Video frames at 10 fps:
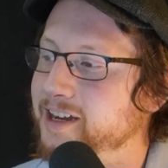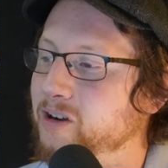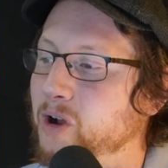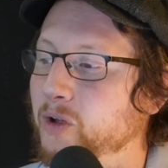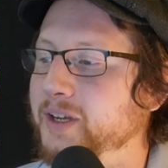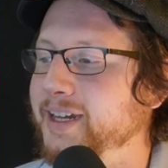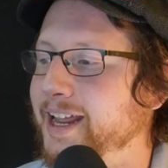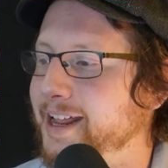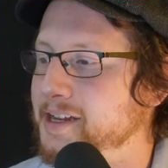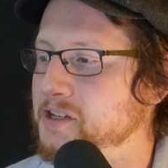holding
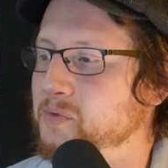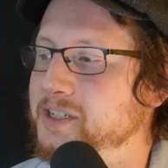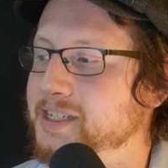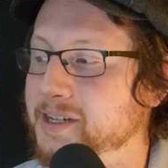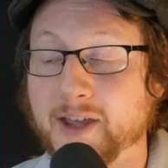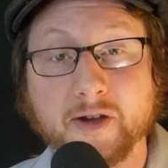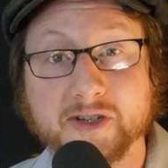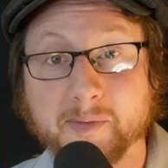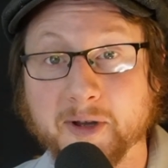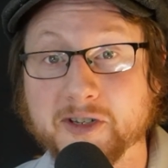hands with CEOs
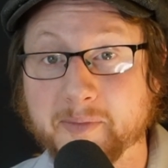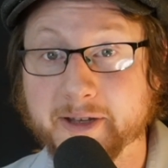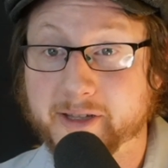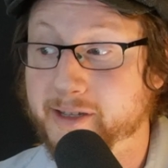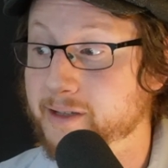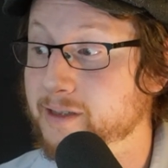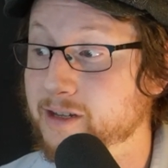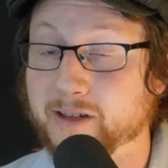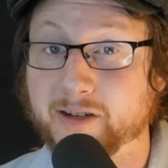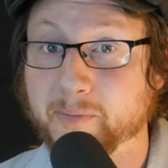of
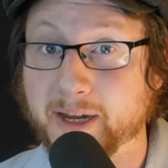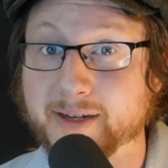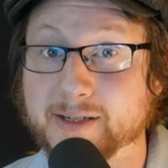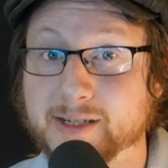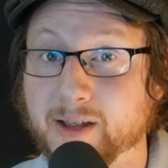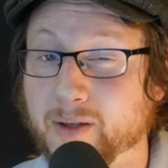multi-billion-dollar banks.